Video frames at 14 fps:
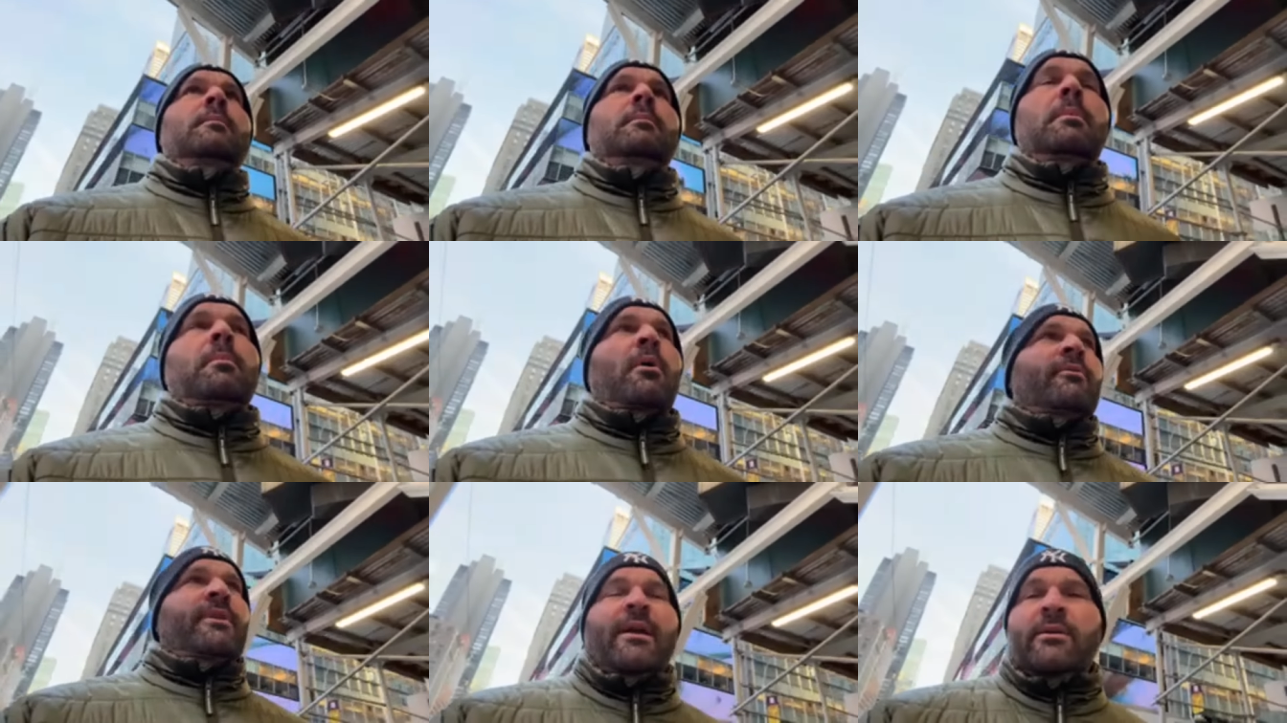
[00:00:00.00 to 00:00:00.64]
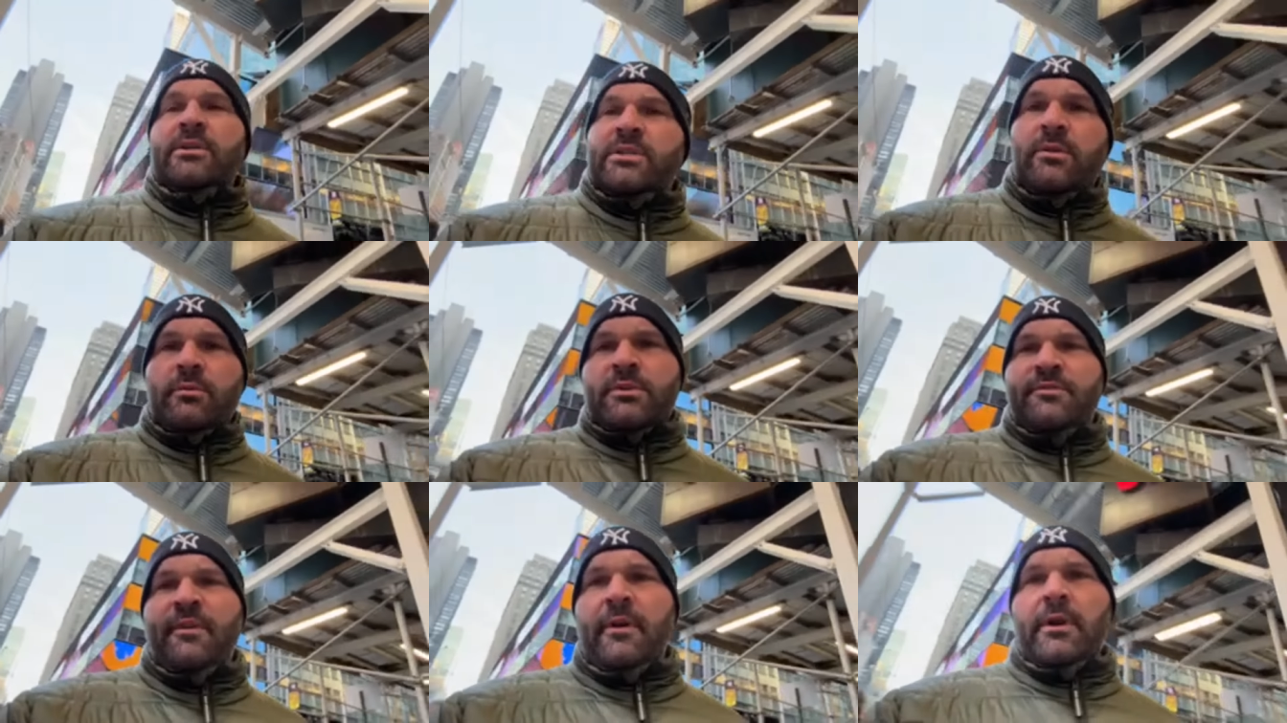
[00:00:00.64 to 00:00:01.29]
but Marvin Harrison
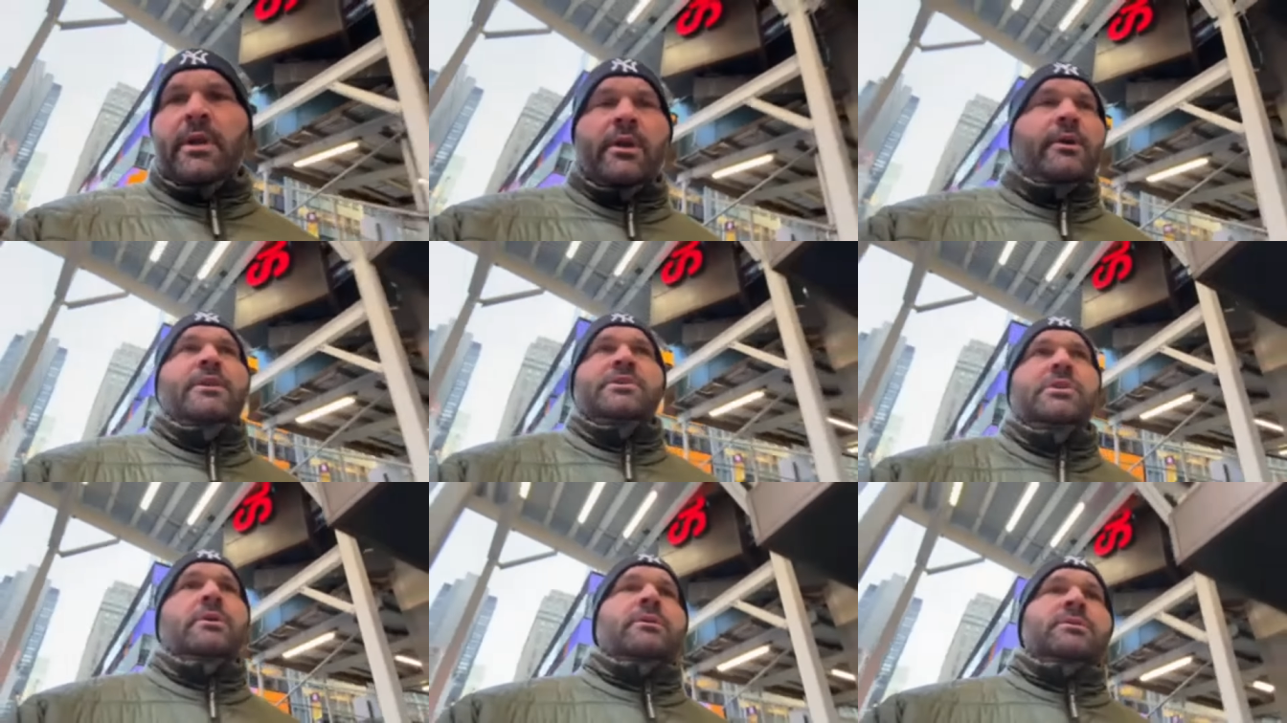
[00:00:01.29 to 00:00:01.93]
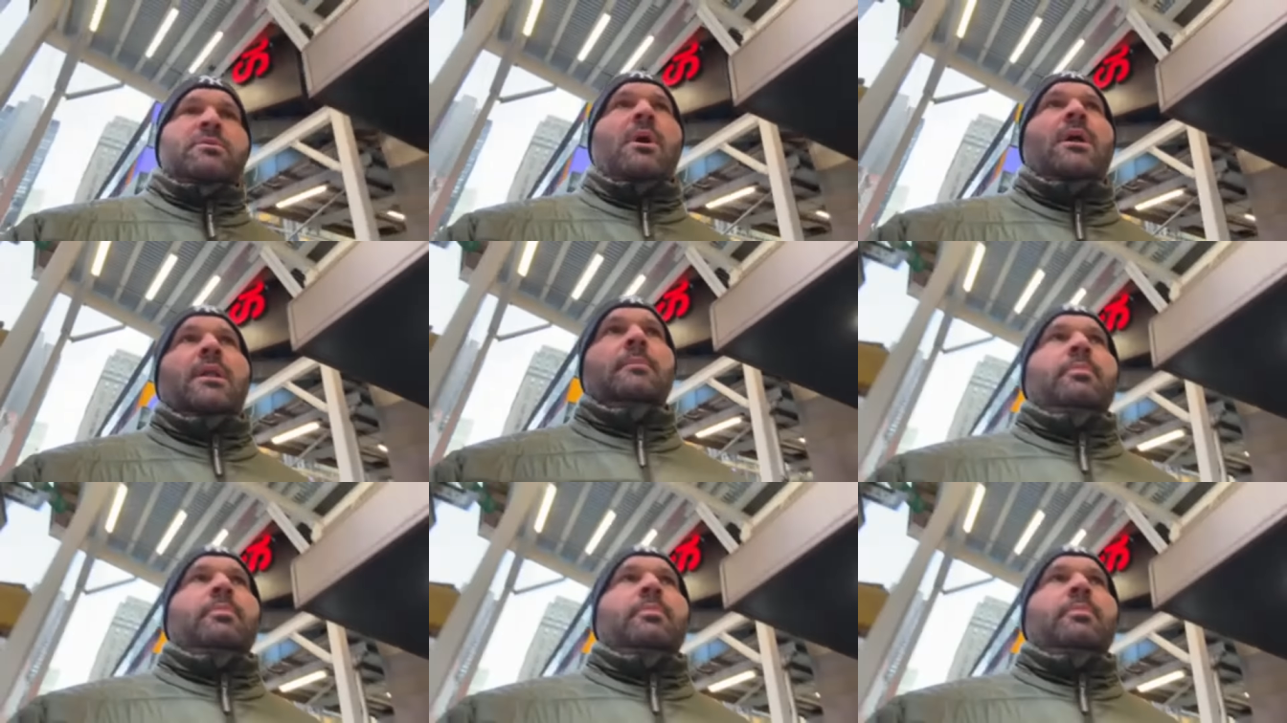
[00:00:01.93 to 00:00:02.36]
was very good this year as well.